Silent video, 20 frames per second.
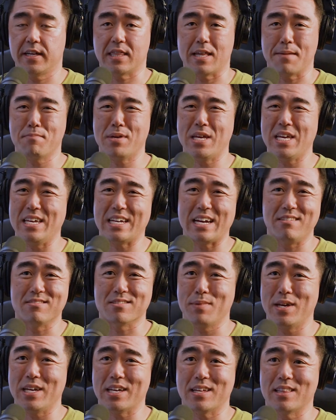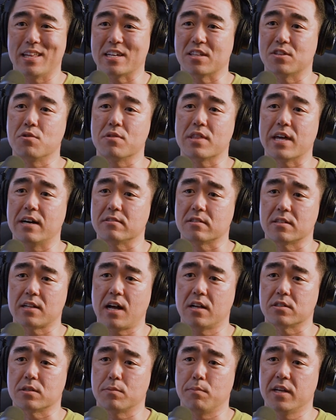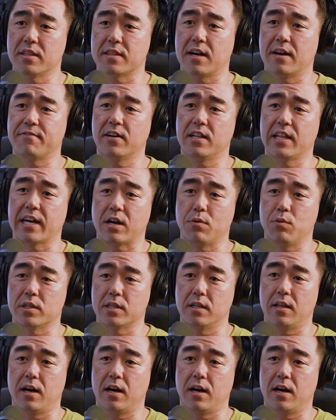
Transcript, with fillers: At the peak, I was making like $2,000 a month and I felt like I won the